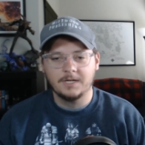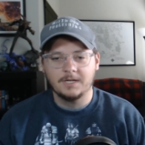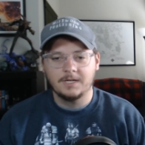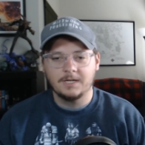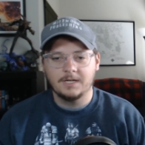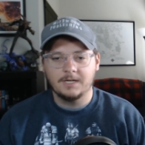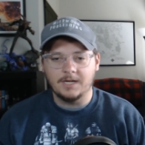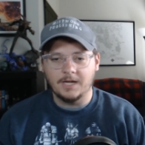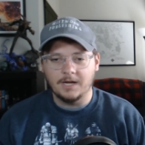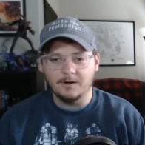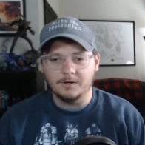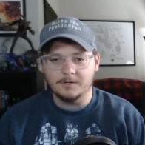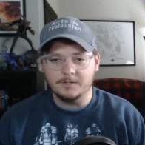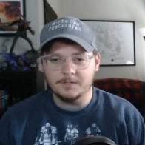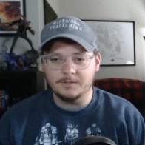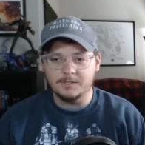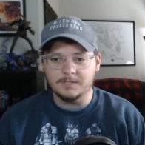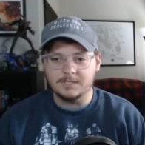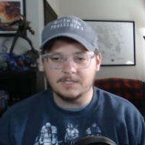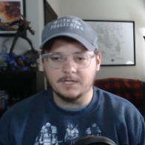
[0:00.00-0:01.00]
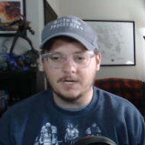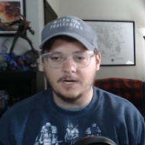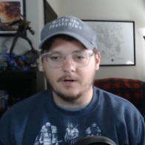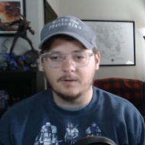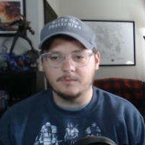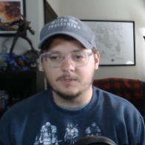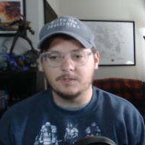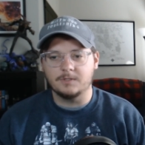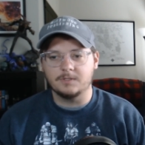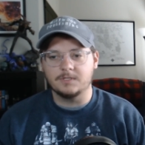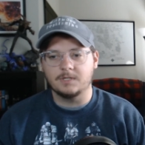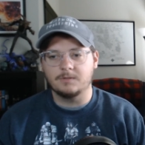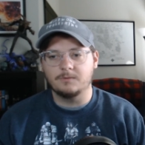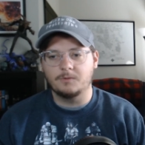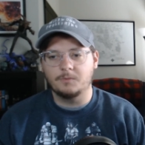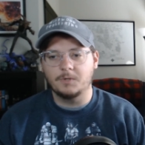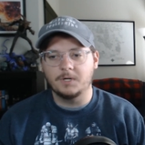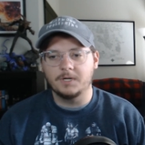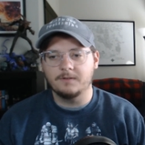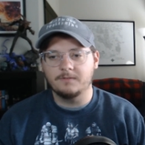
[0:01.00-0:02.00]
character in Skyrim. So I was like,
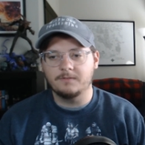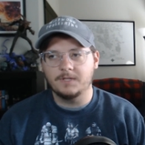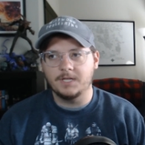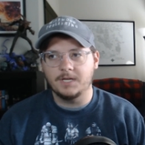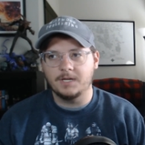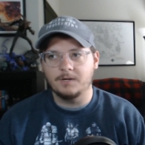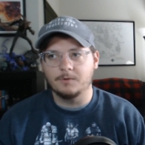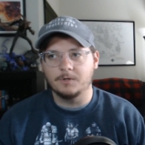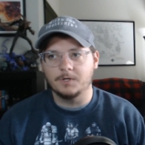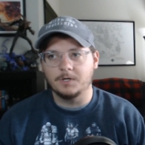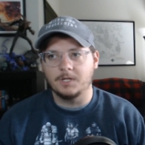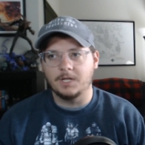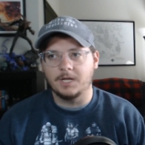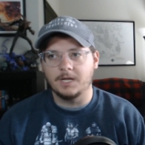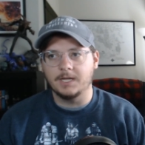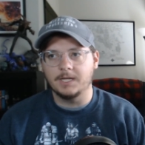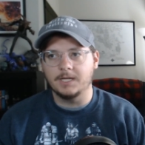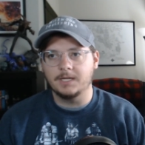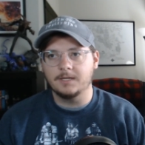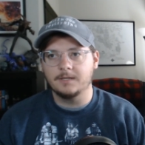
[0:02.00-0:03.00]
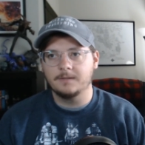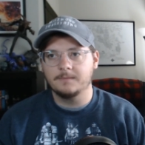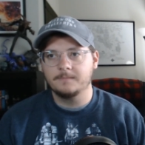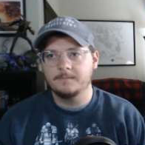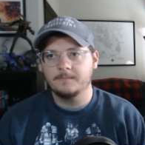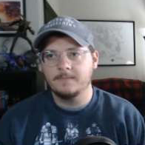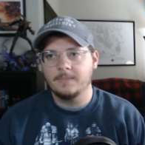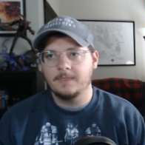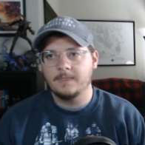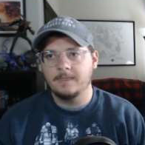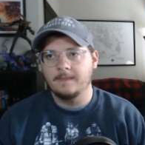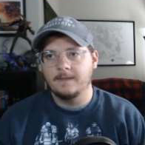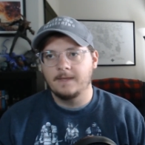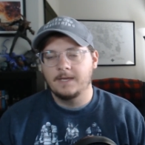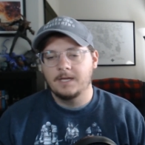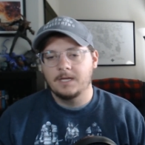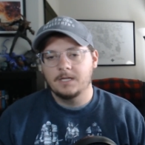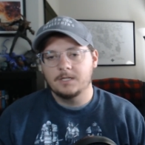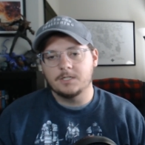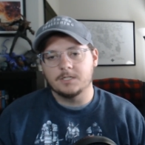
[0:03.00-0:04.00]
well, what if they were like
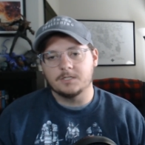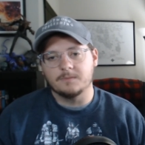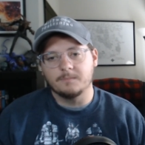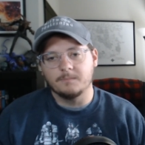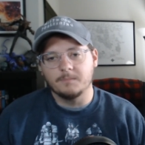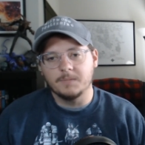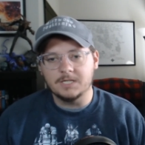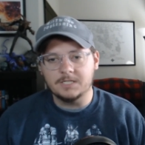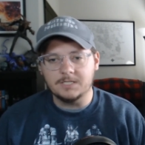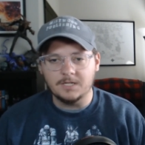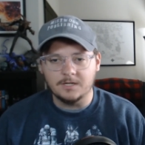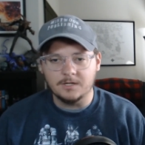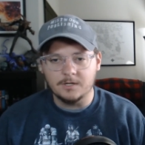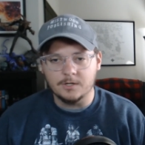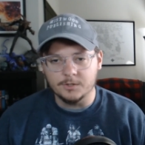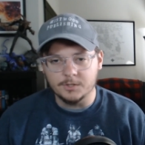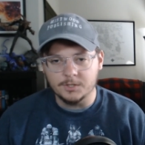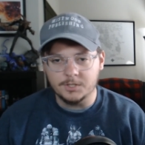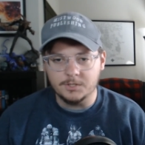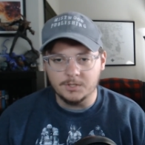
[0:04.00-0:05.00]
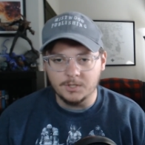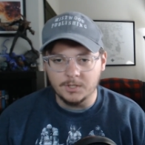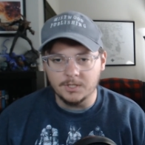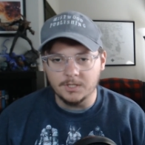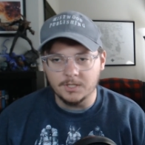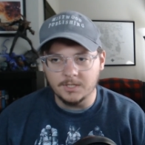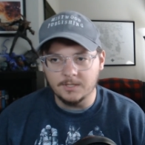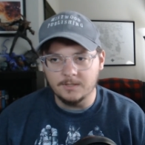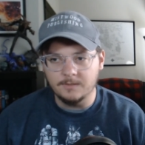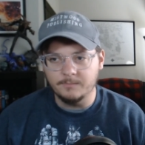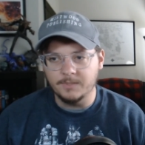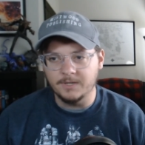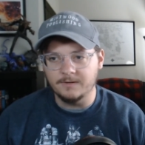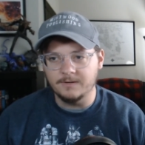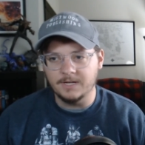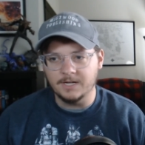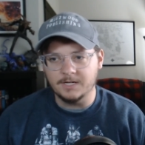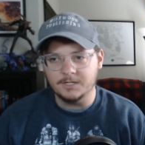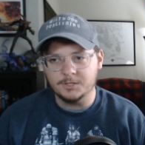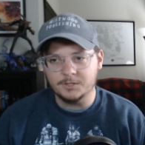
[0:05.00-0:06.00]
just misunderstood but
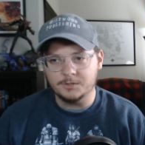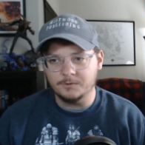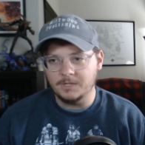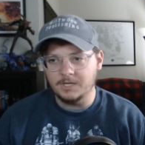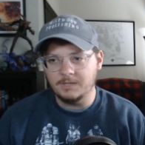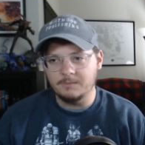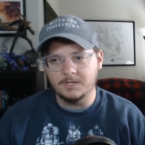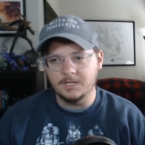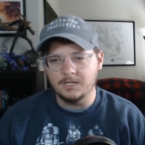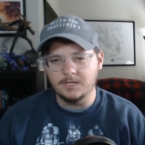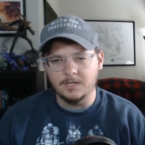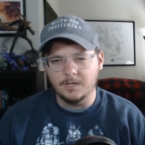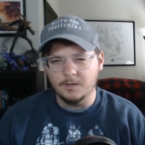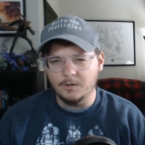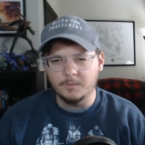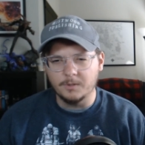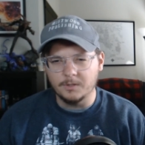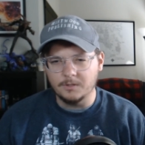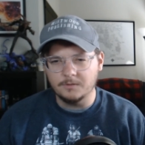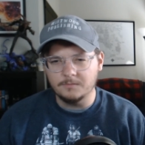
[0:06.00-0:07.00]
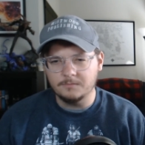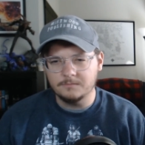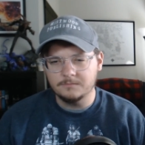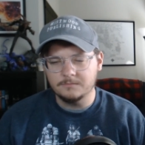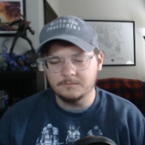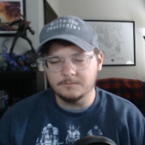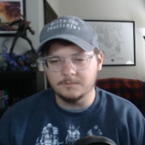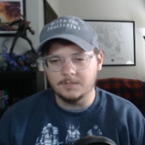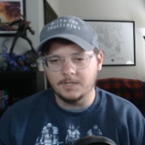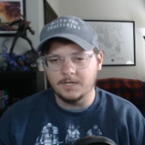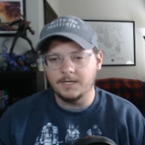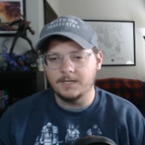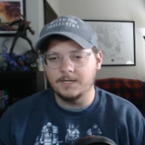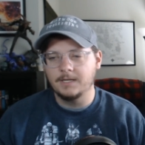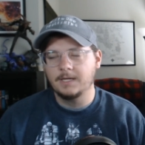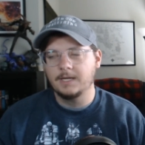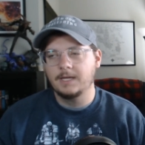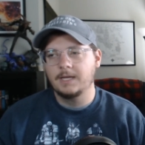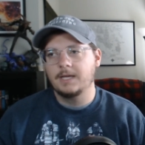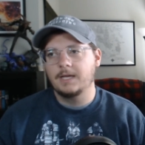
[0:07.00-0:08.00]
extremely noble, right?
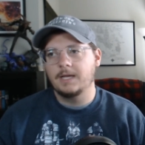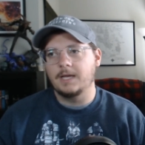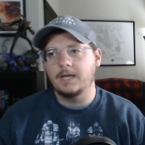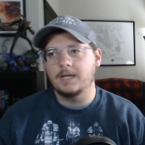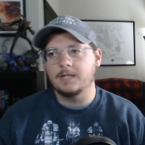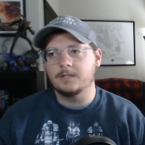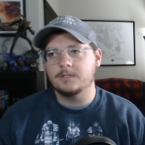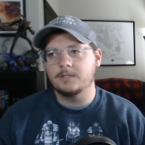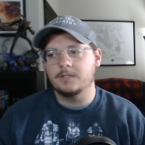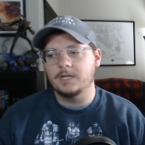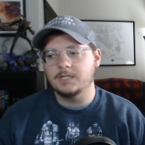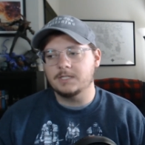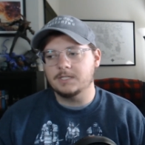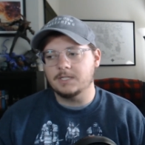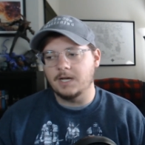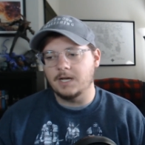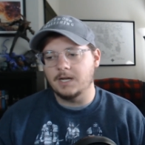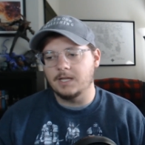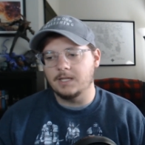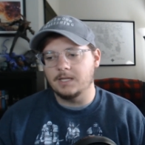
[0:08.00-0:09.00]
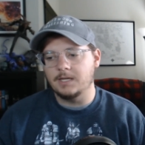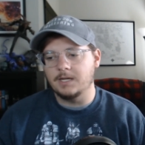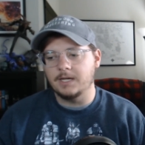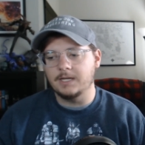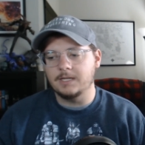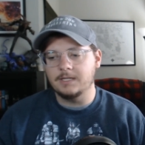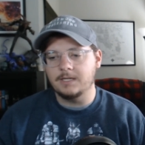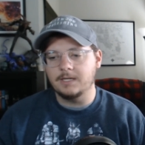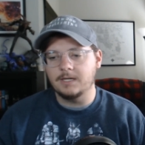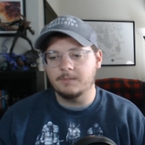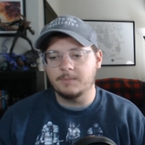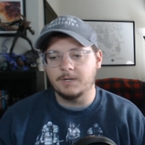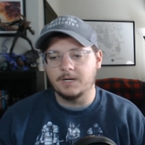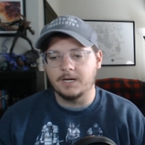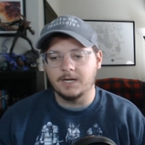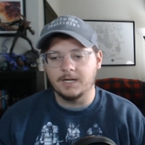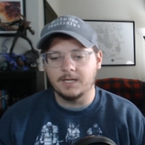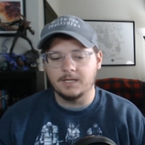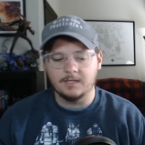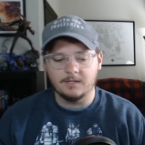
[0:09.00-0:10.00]
And so that's kind of the idea
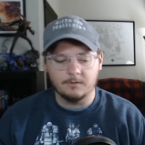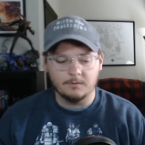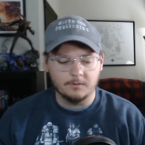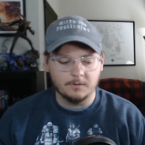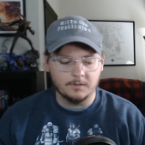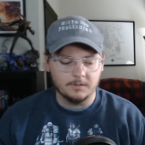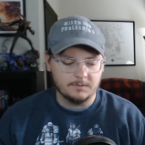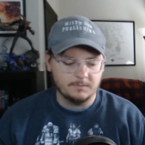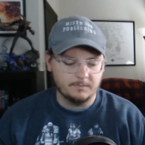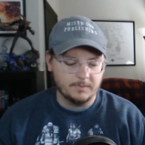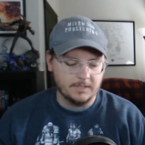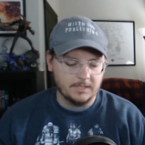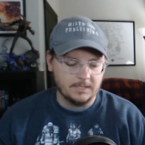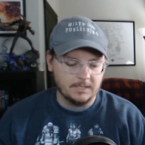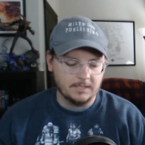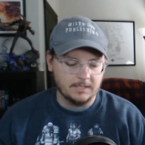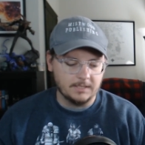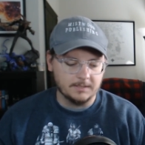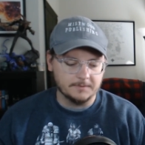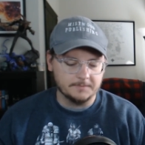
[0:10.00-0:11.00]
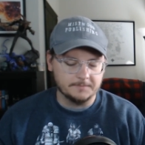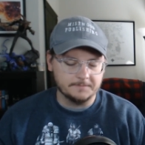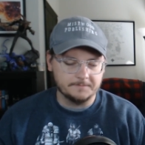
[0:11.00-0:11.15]
behind the orcs being